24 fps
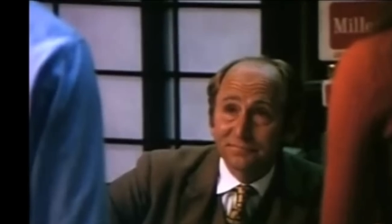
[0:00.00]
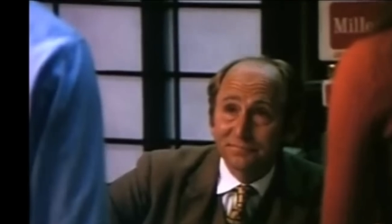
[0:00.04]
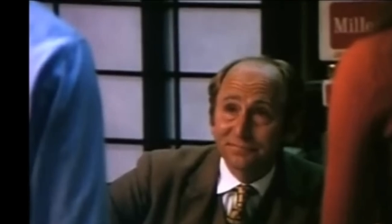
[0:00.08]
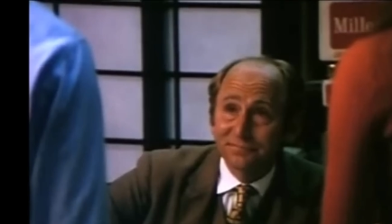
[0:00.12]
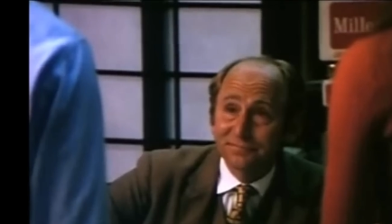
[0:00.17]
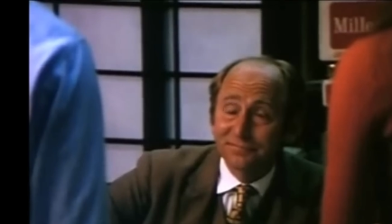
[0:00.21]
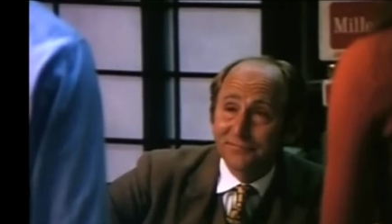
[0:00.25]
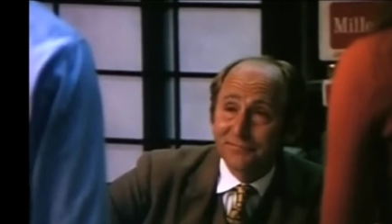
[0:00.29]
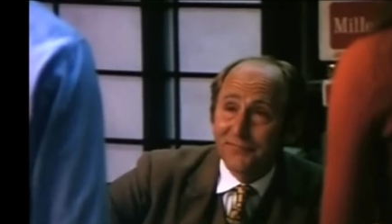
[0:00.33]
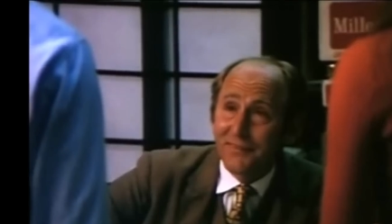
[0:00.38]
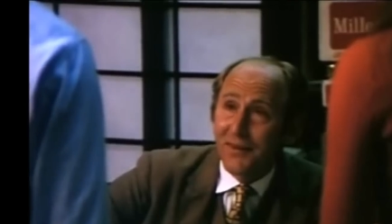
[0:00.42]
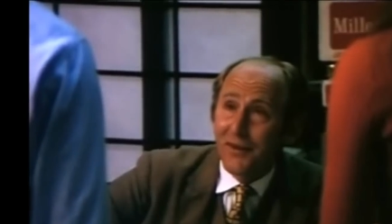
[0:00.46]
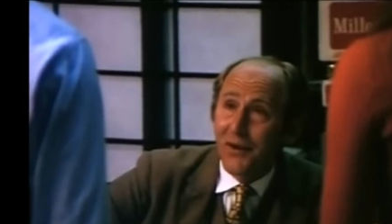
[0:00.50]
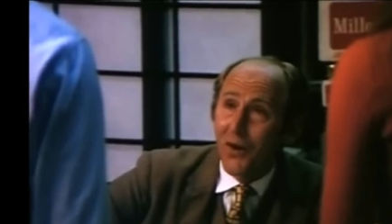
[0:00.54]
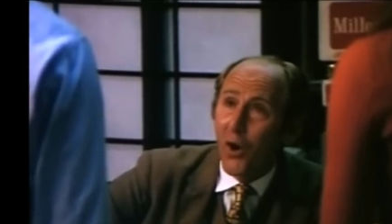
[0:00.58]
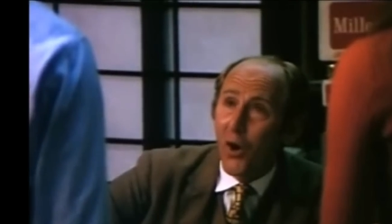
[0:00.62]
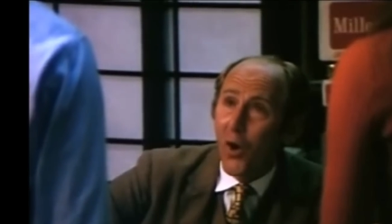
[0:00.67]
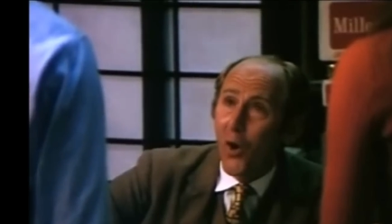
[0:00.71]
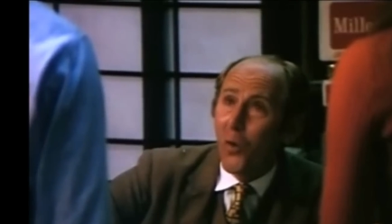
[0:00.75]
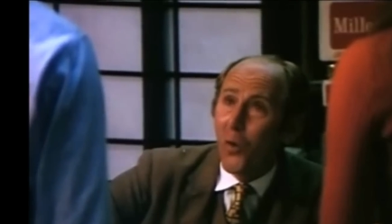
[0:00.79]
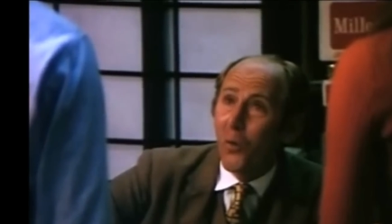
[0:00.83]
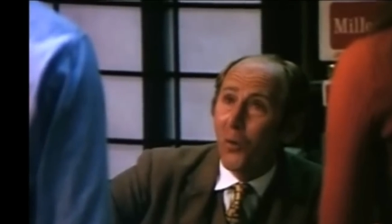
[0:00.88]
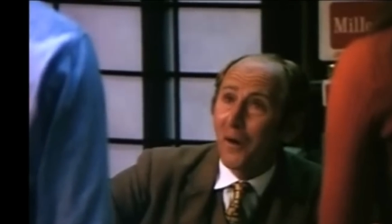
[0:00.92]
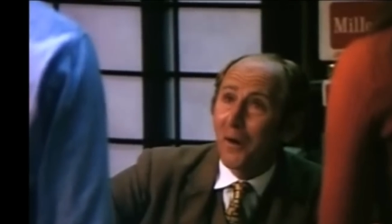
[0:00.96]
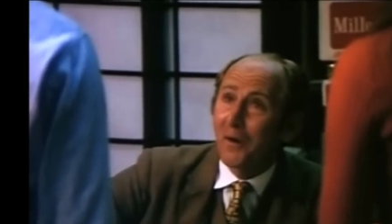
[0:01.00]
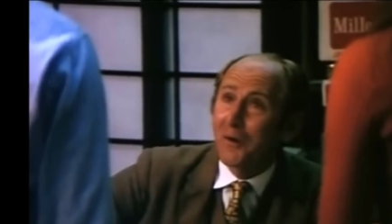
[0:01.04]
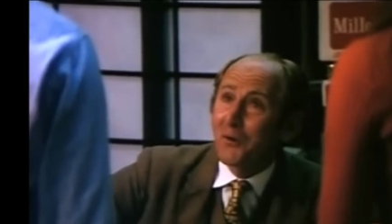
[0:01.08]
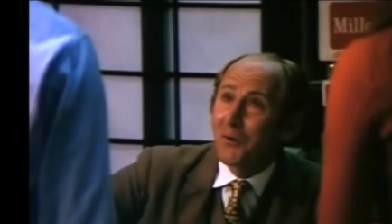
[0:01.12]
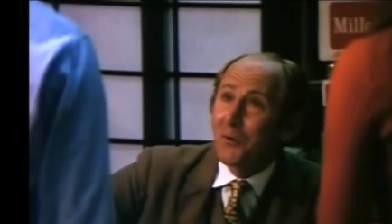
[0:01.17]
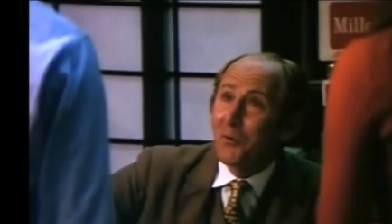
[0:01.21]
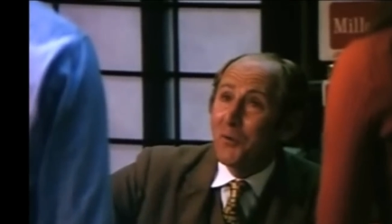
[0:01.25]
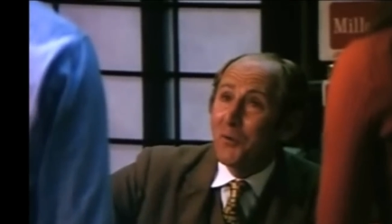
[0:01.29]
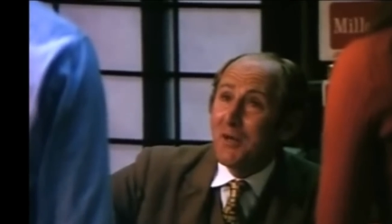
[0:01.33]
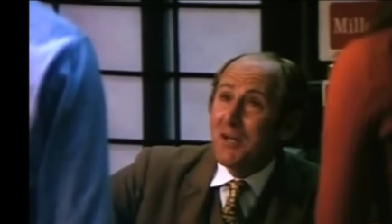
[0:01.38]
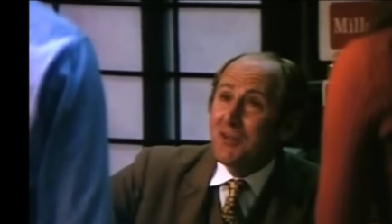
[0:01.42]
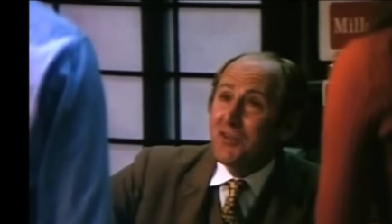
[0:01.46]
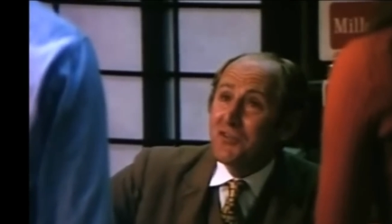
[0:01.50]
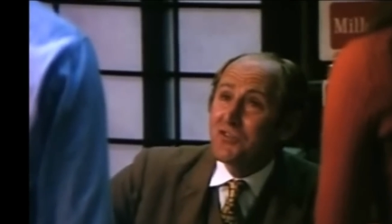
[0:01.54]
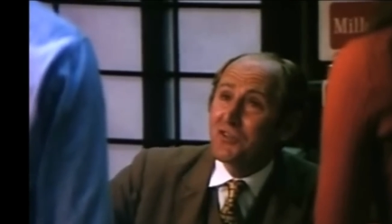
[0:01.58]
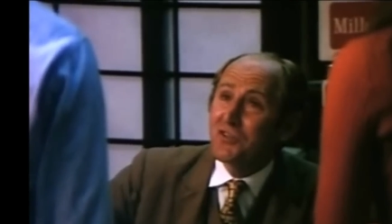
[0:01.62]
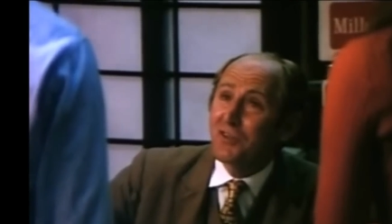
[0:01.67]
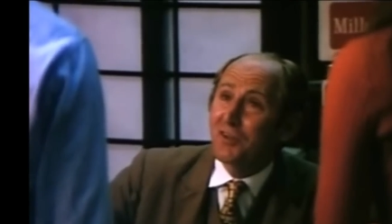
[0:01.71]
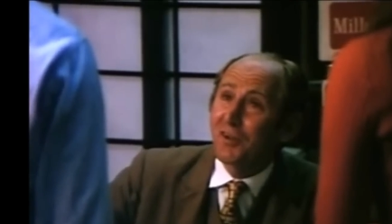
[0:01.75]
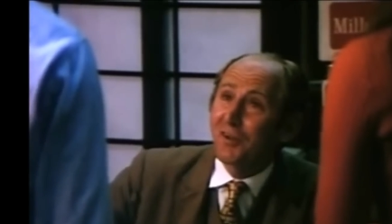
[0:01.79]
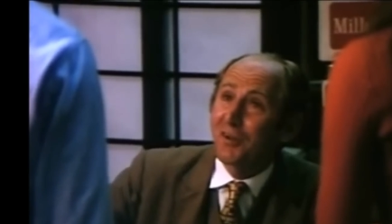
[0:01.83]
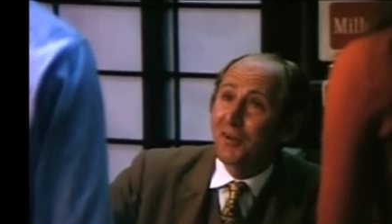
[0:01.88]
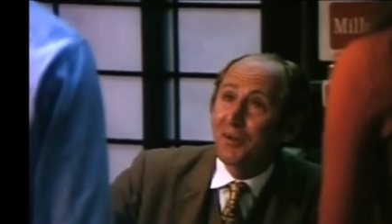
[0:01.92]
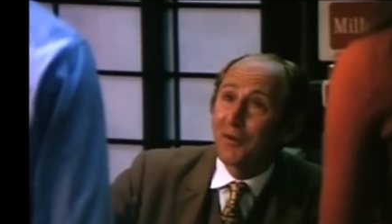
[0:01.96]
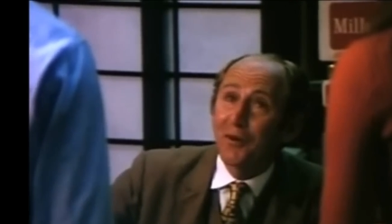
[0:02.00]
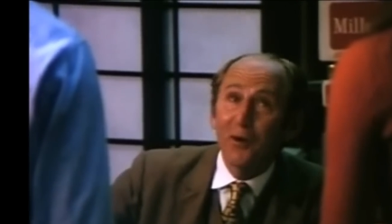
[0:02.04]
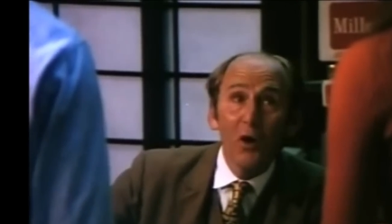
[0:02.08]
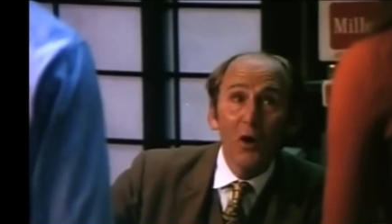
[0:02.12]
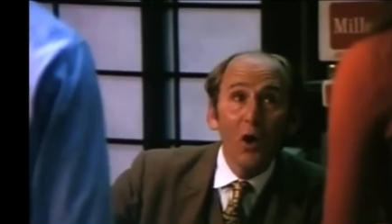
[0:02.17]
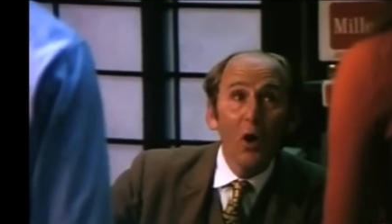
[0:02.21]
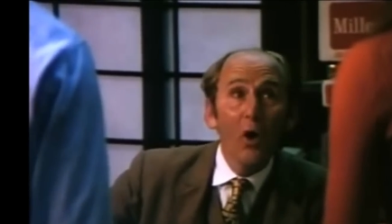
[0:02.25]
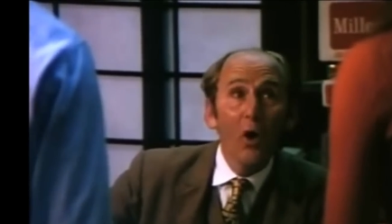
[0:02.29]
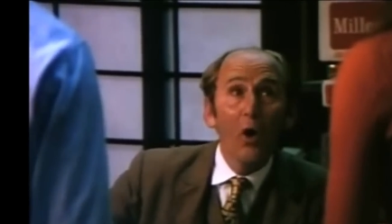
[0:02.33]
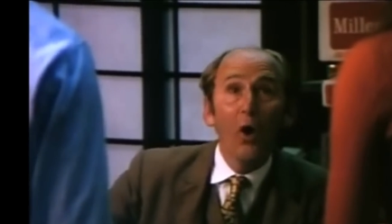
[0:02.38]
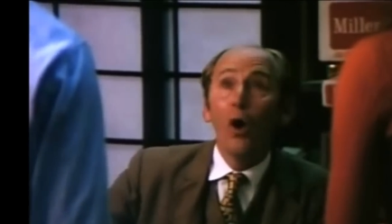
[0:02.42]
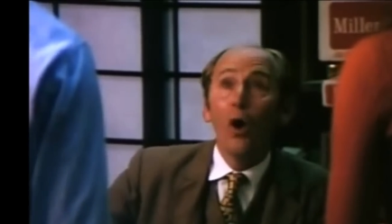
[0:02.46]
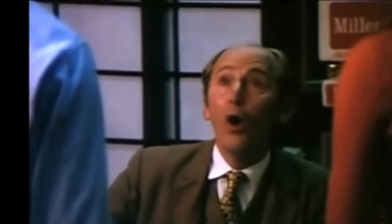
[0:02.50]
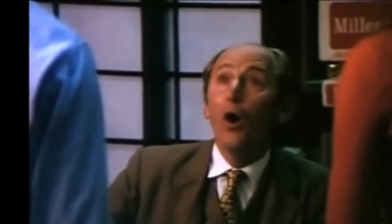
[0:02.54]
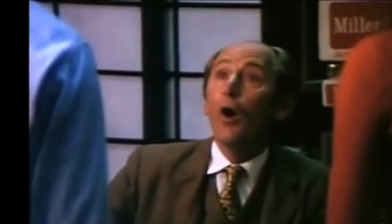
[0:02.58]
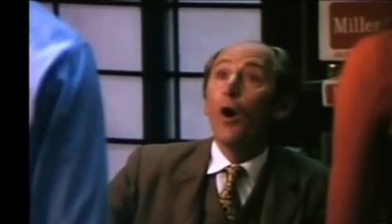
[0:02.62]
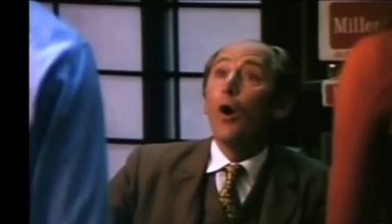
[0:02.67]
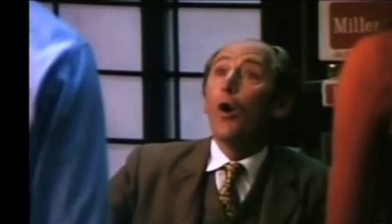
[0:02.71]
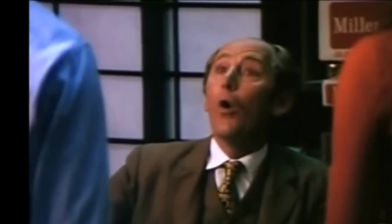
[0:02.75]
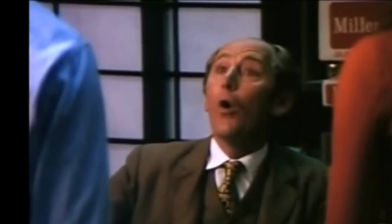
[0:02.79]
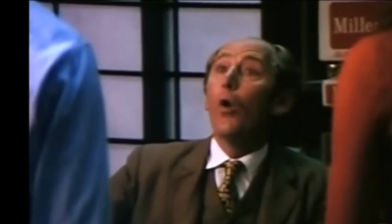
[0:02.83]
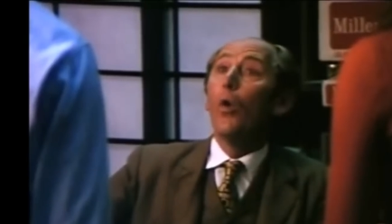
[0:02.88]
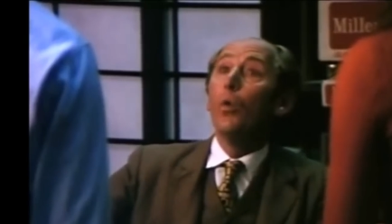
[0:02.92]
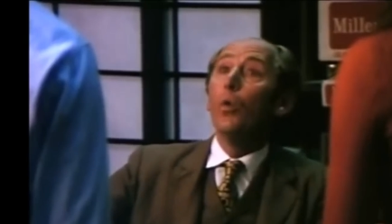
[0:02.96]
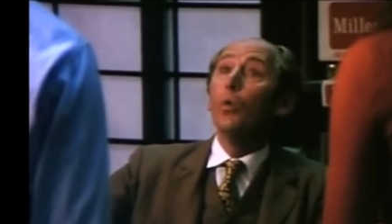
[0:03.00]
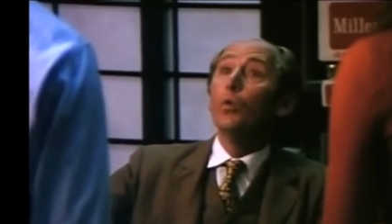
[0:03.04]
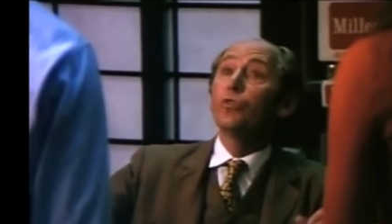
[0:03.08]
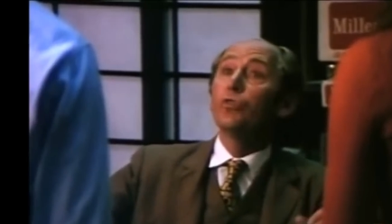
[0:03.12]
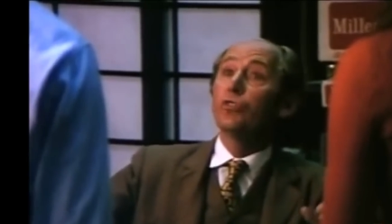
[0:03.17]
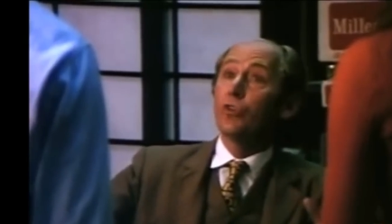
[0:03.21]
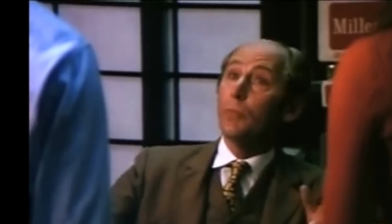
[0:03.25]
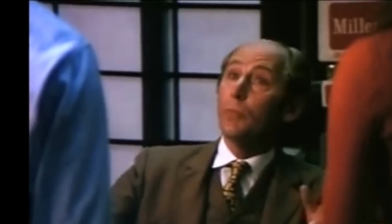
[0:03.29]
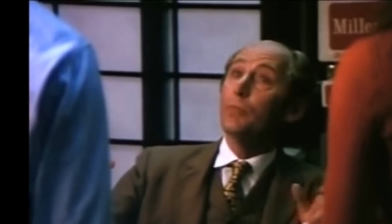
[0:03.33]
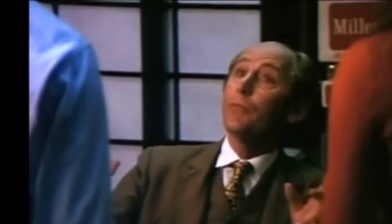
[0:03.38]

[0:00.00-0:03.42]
I love how it doesn't show a thing and then cut straight back to heartthrob Bobby.